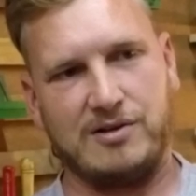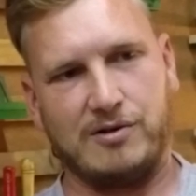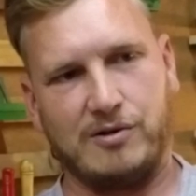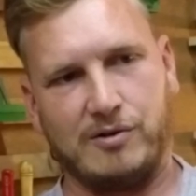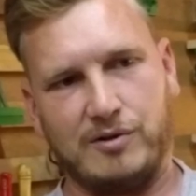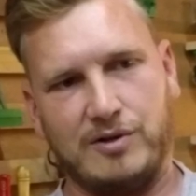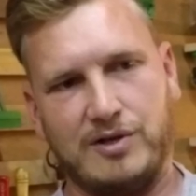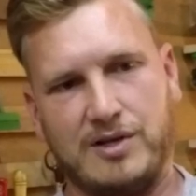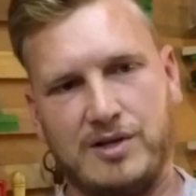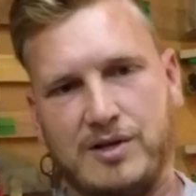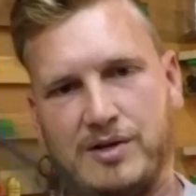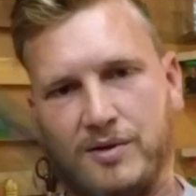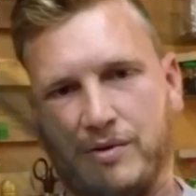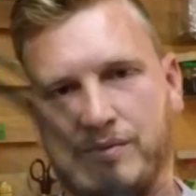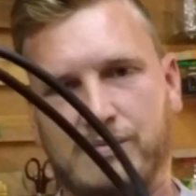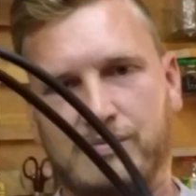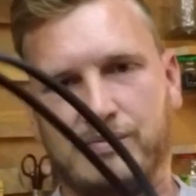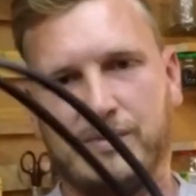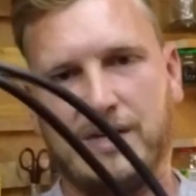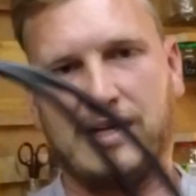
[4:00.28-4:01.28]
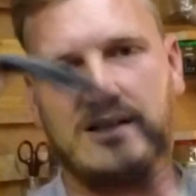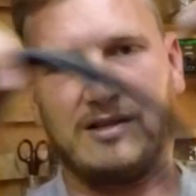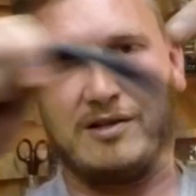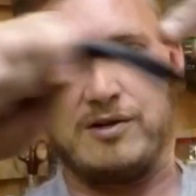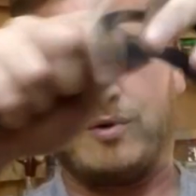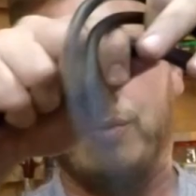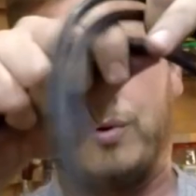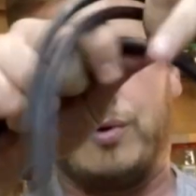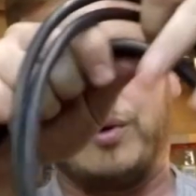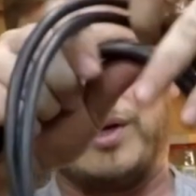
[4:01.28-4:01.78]
hole, take the
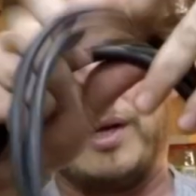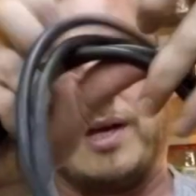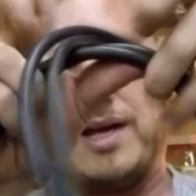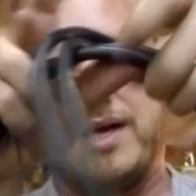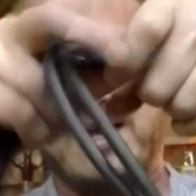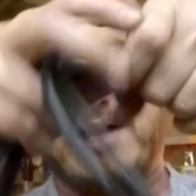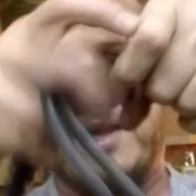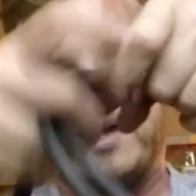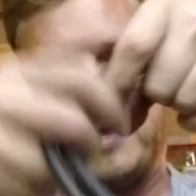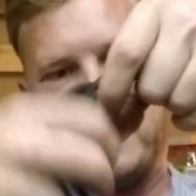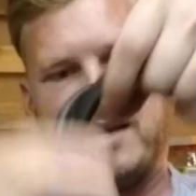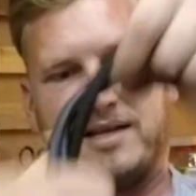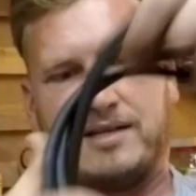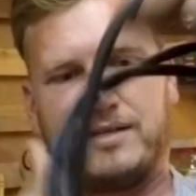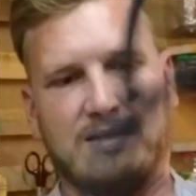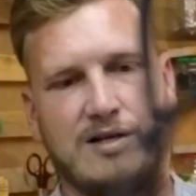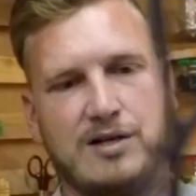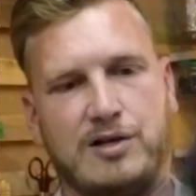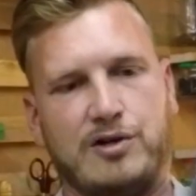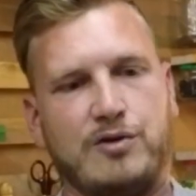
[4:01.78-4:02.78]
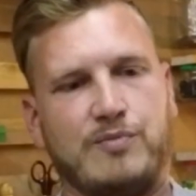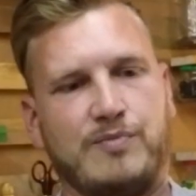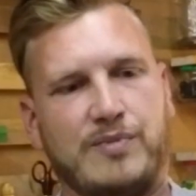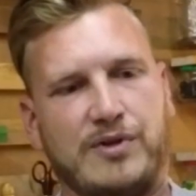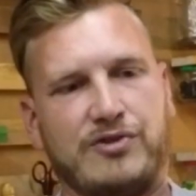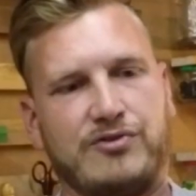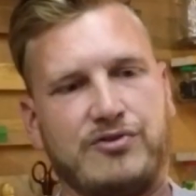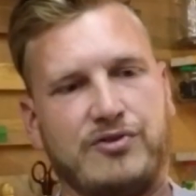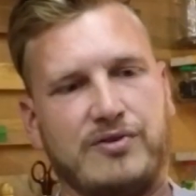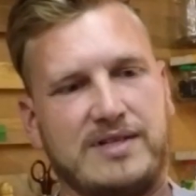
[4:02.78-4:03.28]
cord and loop it
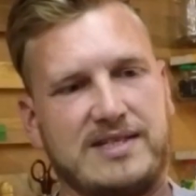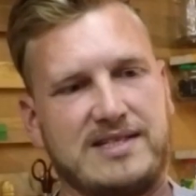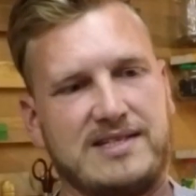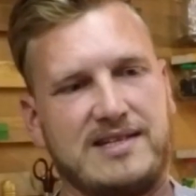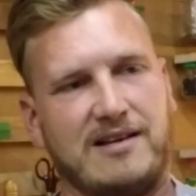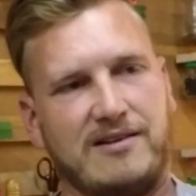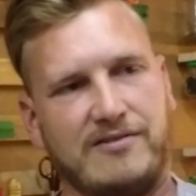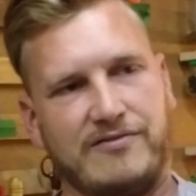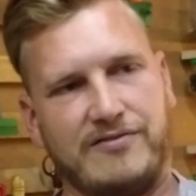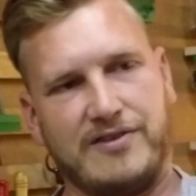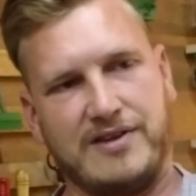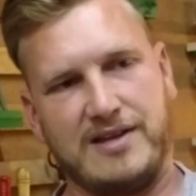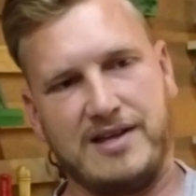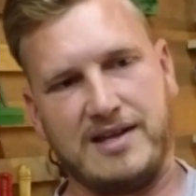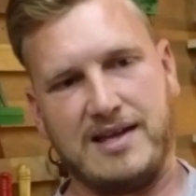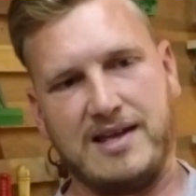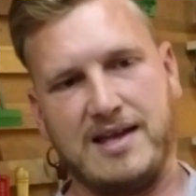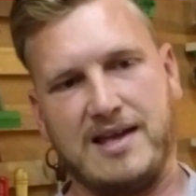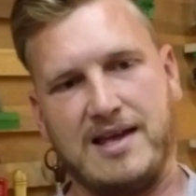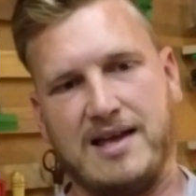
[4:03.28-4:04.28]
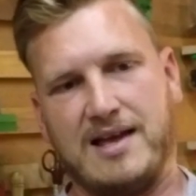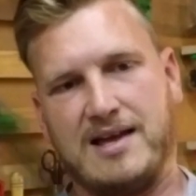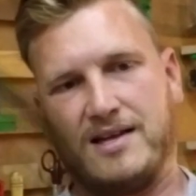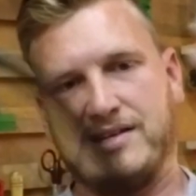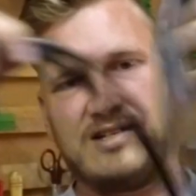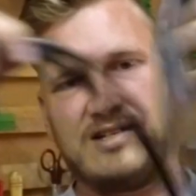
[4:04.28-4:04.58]
through itself, and